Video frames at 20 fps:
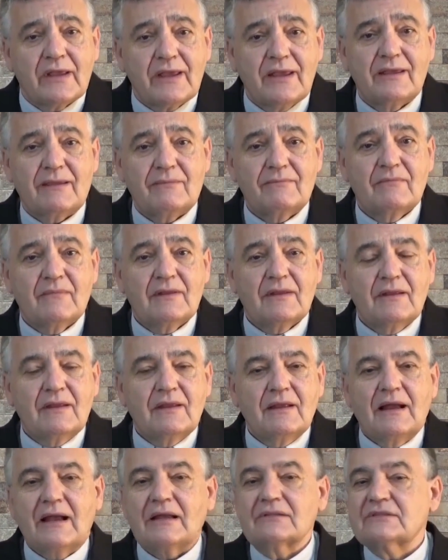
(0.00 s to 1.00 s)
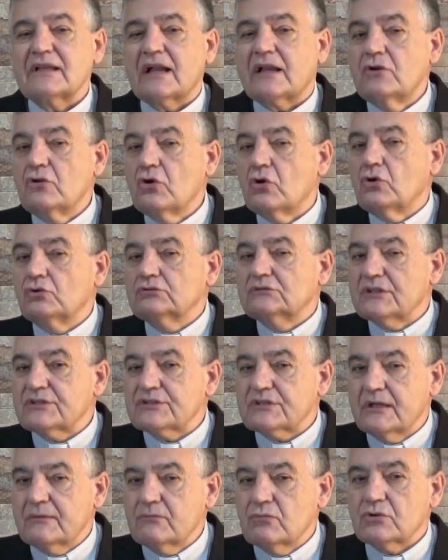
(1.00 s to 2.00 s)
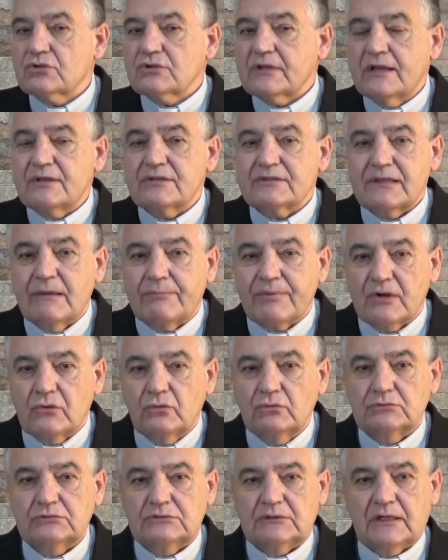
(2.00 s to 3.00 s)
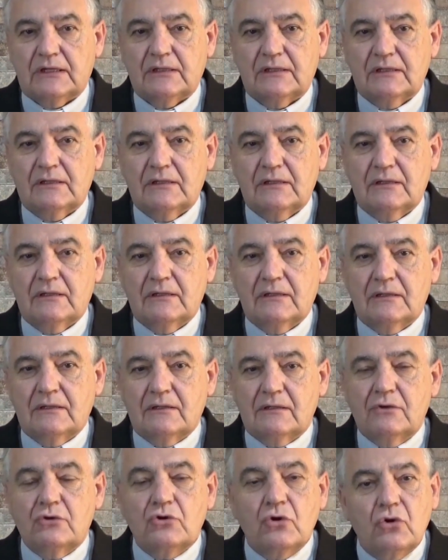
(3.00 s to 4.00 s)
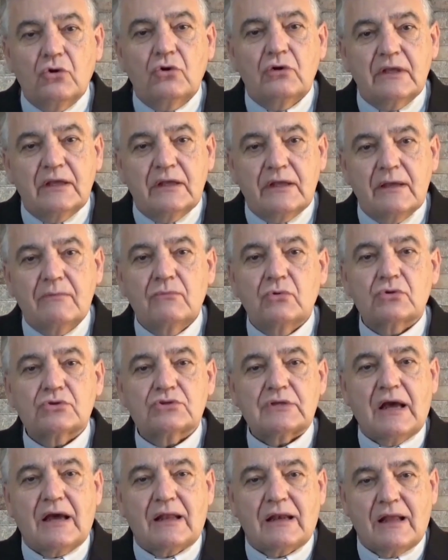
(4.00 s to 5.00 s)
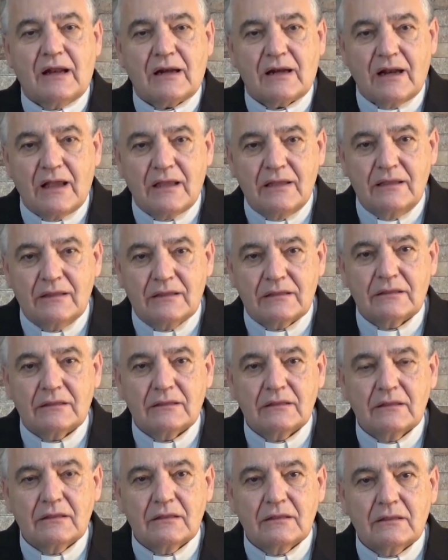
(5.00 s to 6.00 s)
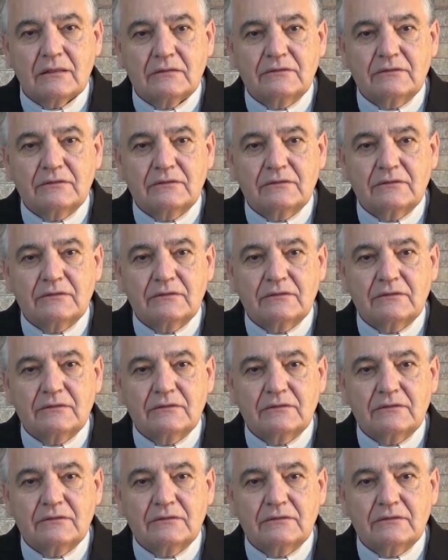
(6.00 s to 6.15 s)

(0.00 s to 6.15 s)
Until we answer this question, we will not get the root of the problem.